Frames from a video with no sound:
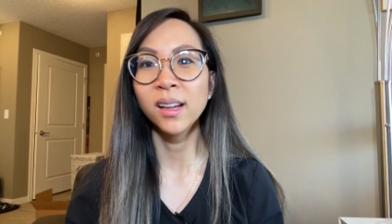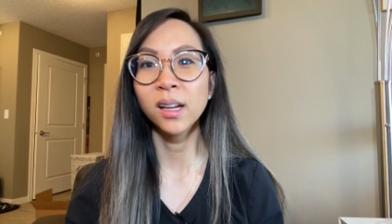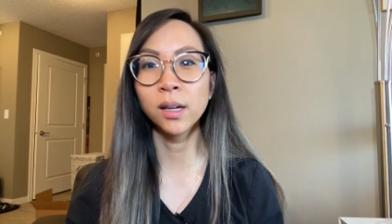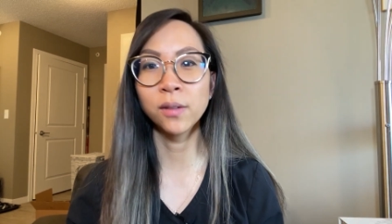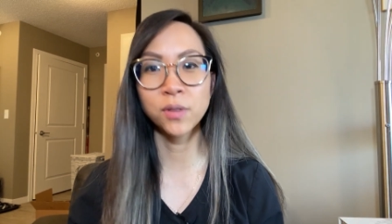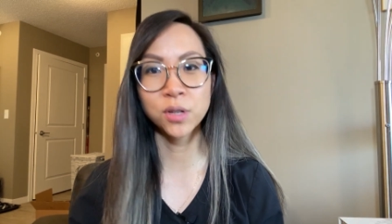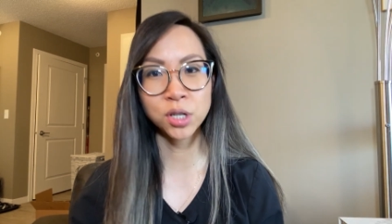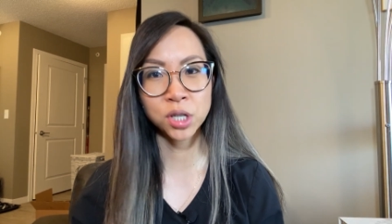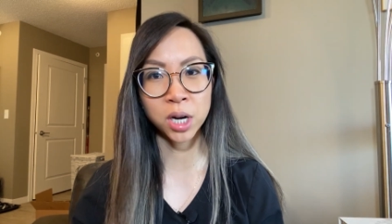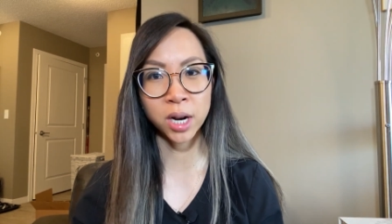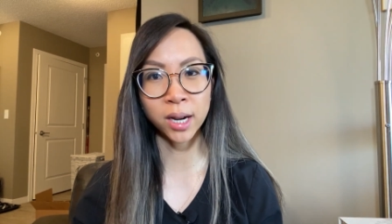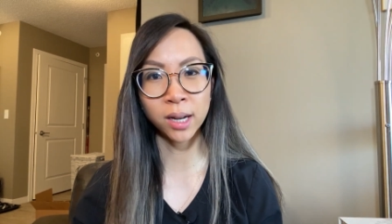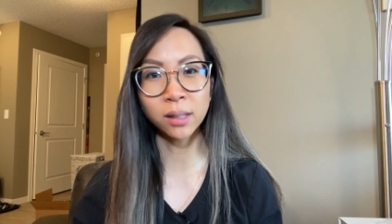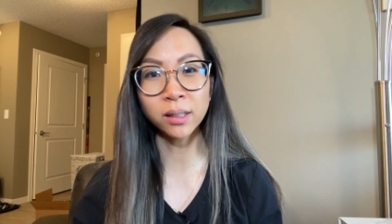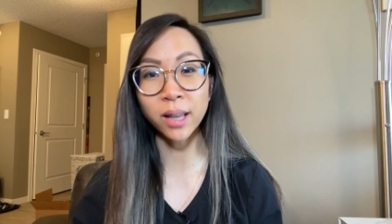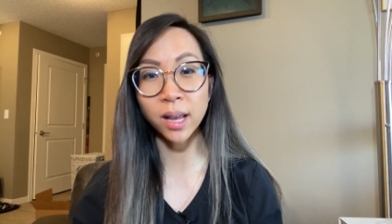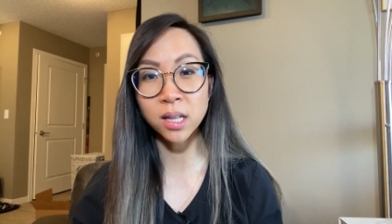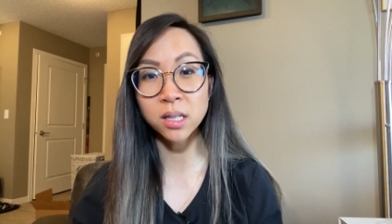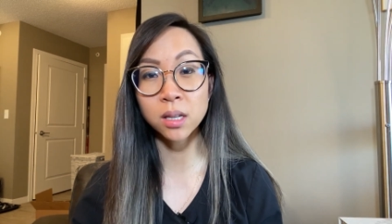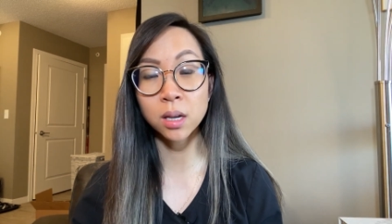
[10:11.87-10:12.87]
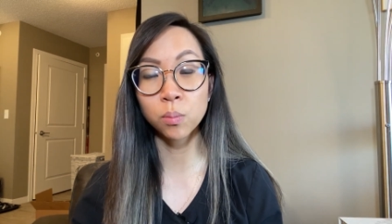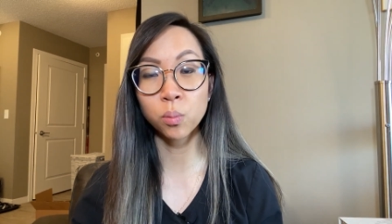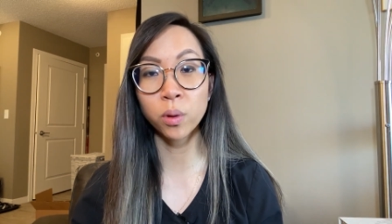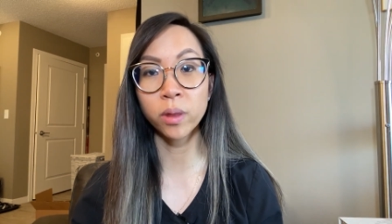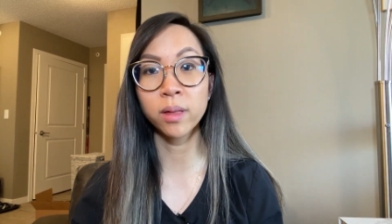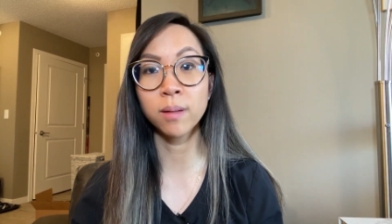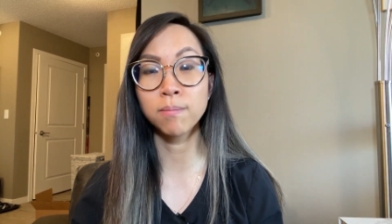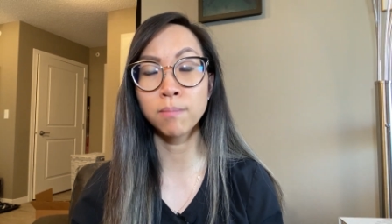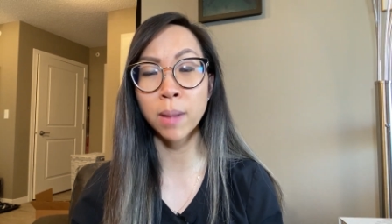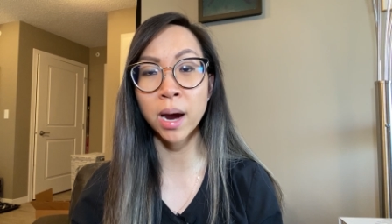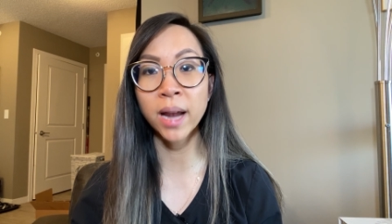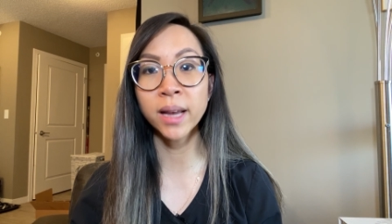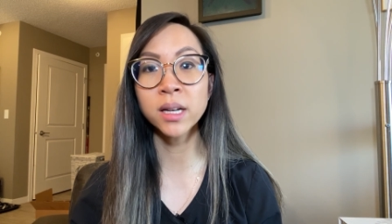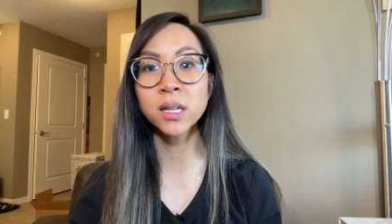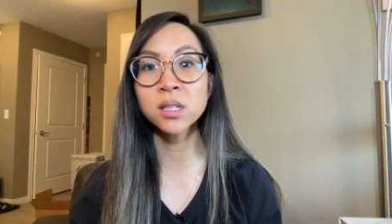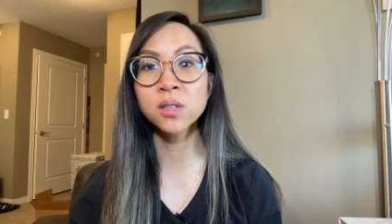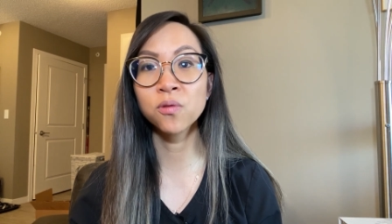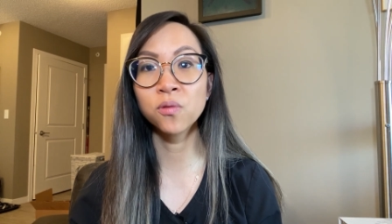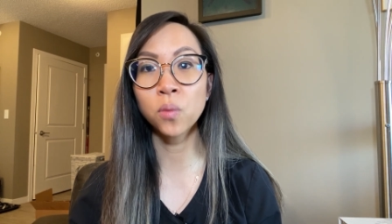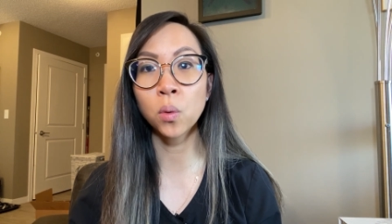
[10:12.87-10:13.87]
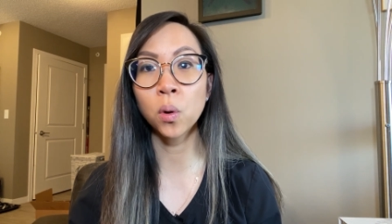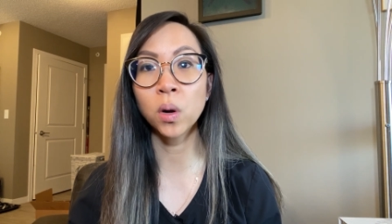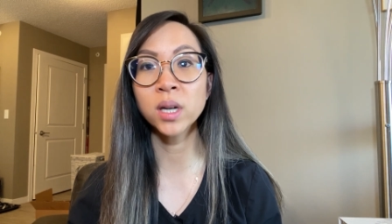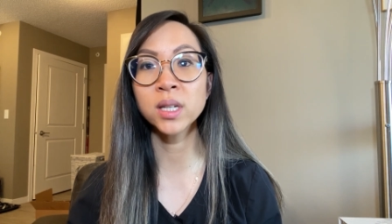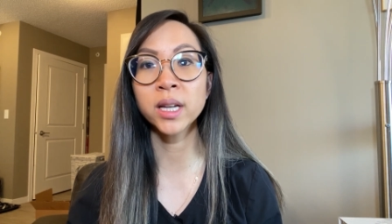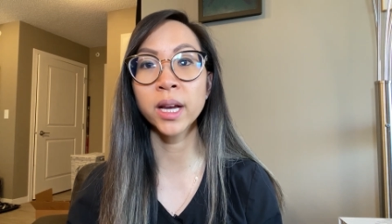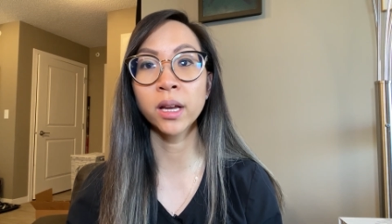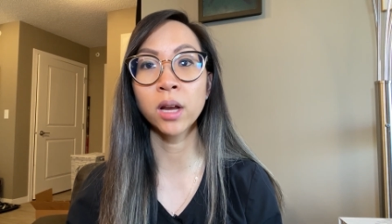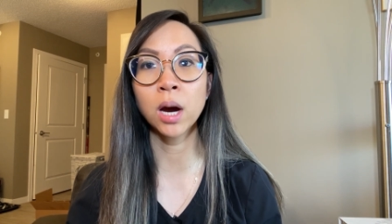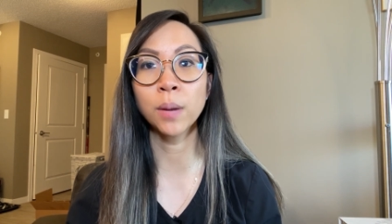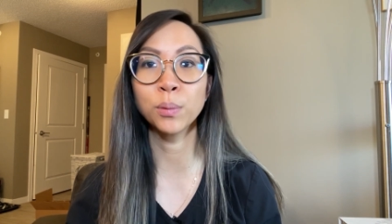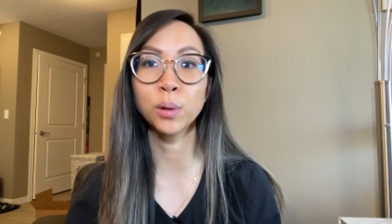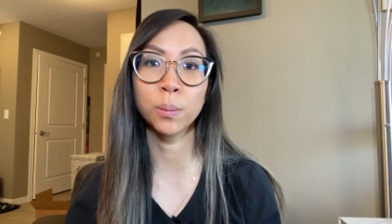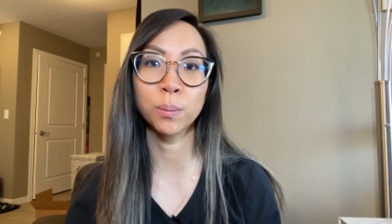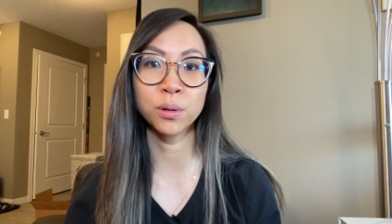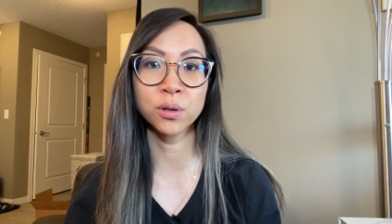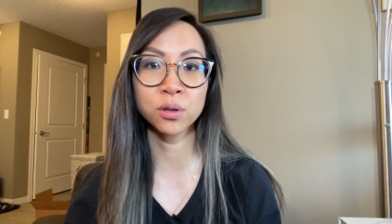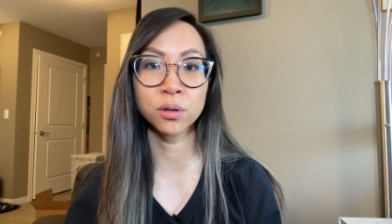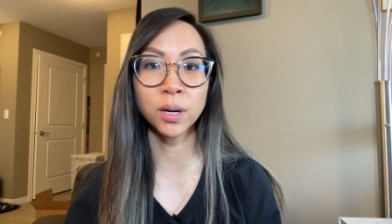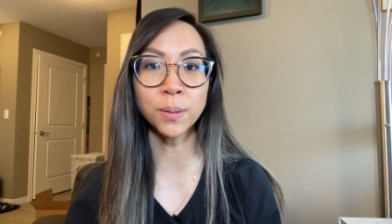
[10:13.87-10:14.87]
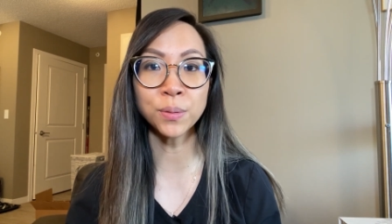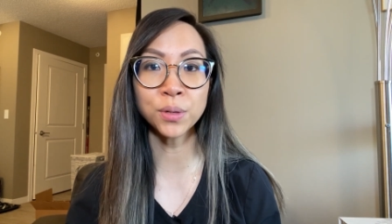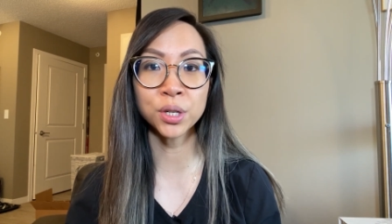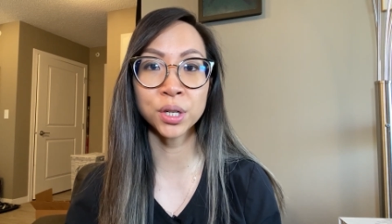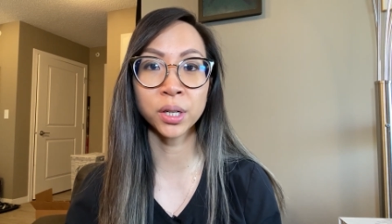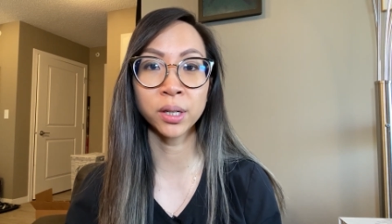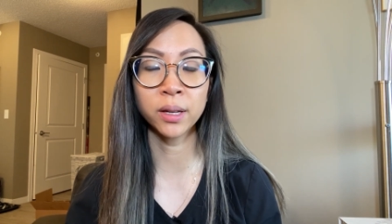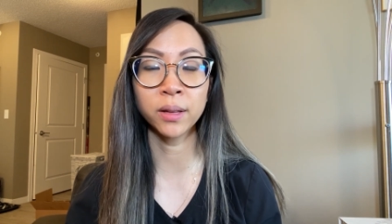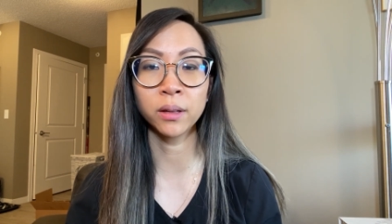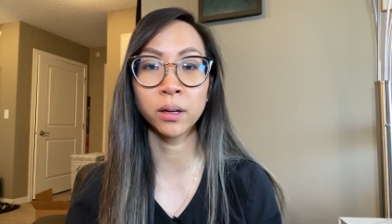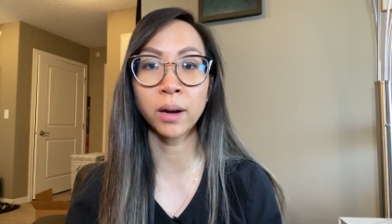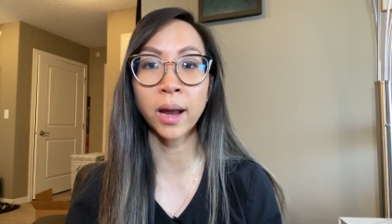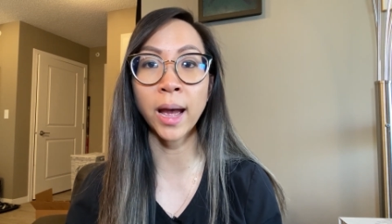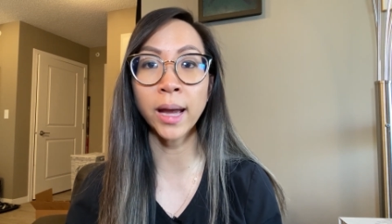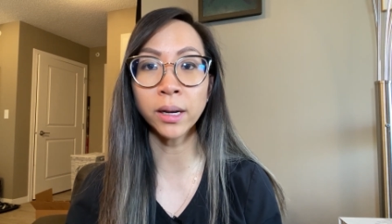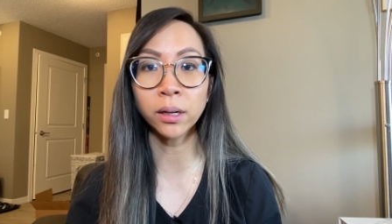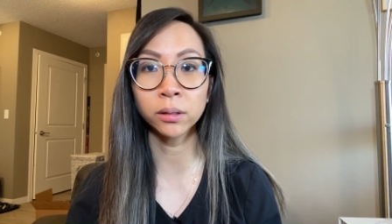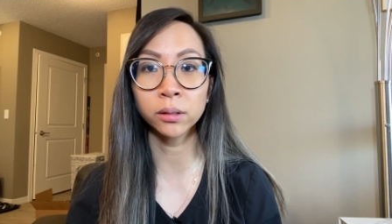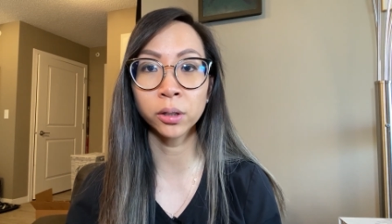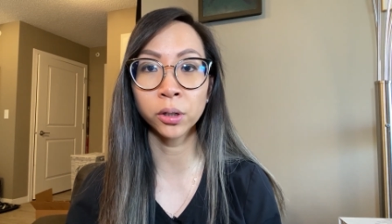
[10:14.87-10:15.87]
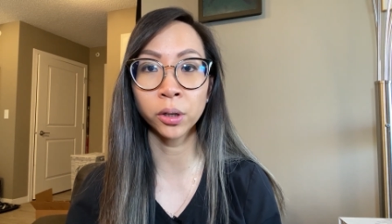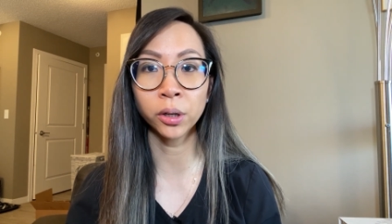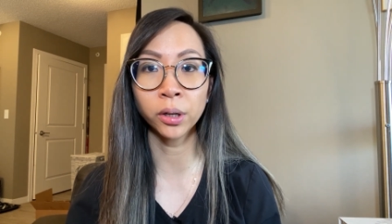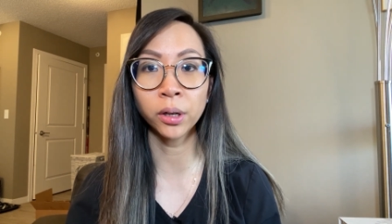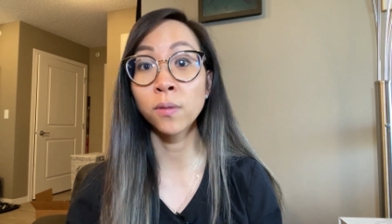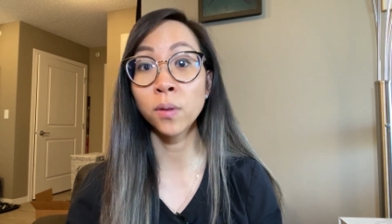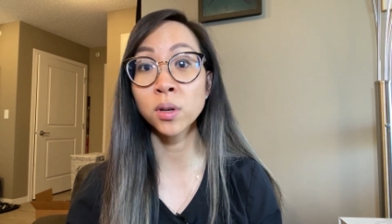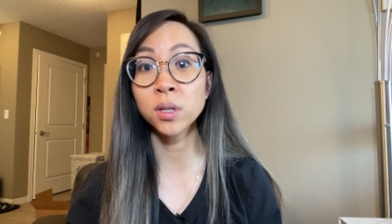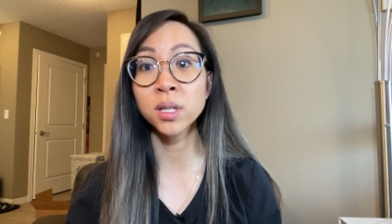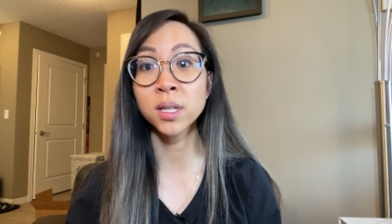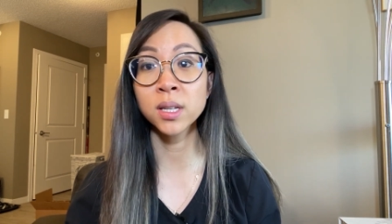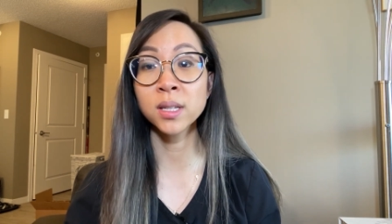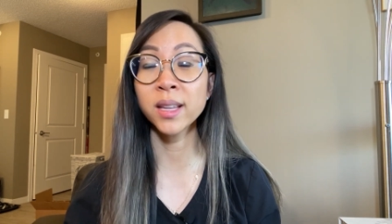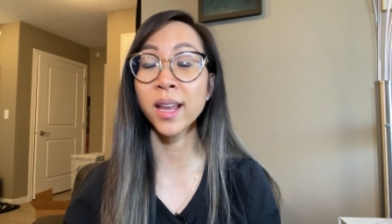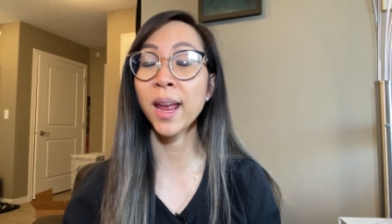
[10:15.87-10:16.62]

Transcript: if a child ends up with a minus four diopter prescription in their adulthood versus